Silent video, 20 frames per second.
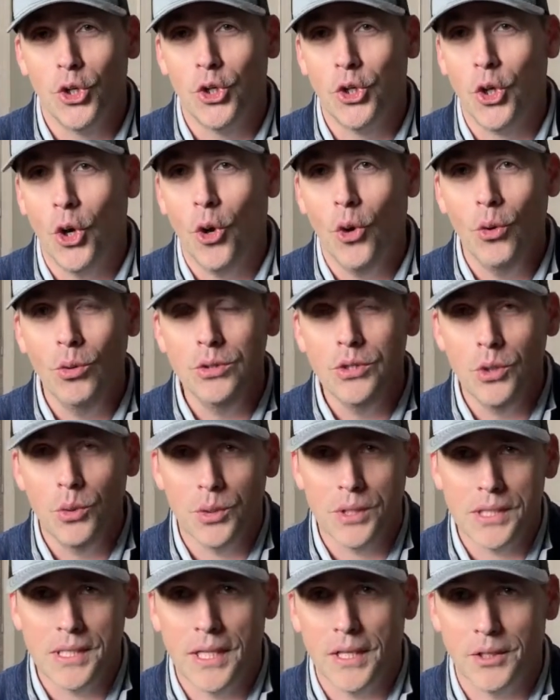Go to
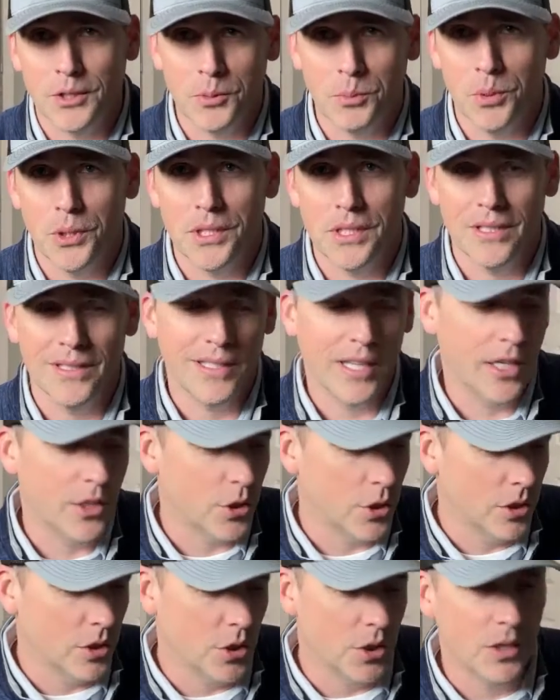a sales
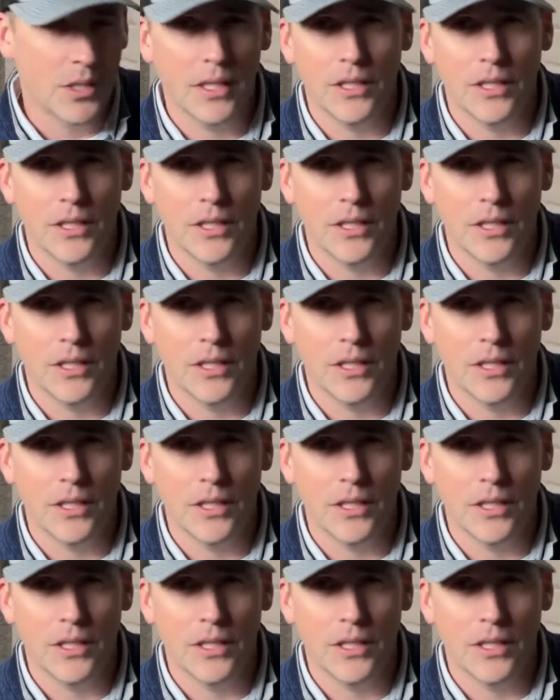presentation just